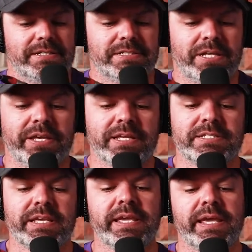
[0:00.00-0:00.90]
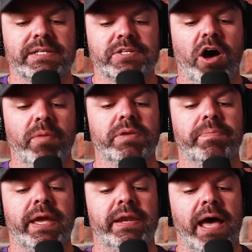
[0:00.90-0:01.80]
So you can see here time in
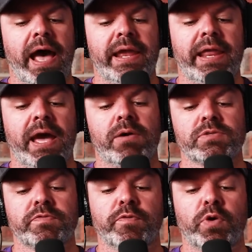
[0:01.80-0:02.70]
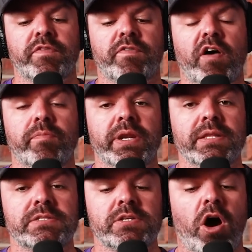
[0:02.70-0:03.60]
bed, 8 hours and 45
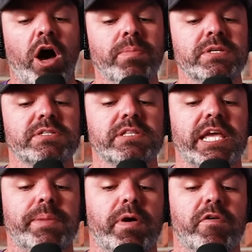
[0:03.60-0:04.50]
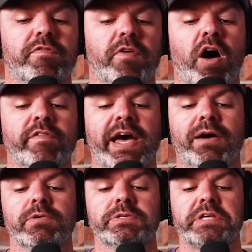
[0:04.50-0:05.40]
minutes, time asleep, 5
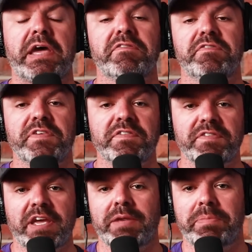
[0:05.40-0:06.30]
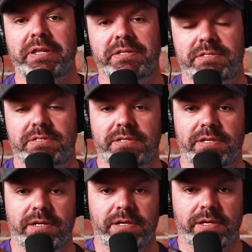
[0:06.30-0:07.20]
hours and 15 minutes.
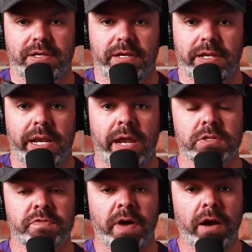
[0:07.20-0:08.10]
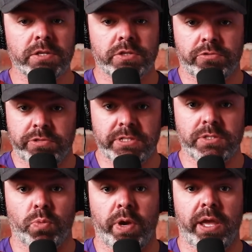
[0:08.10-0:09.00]
Now, as far as Chris
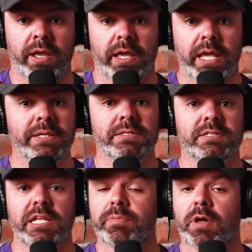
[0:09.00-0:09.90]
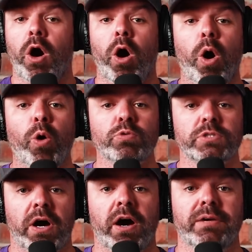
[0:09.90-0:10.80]
is aware, he is asleep the whole
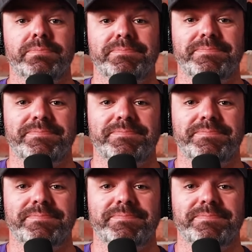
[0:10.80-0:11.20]
time.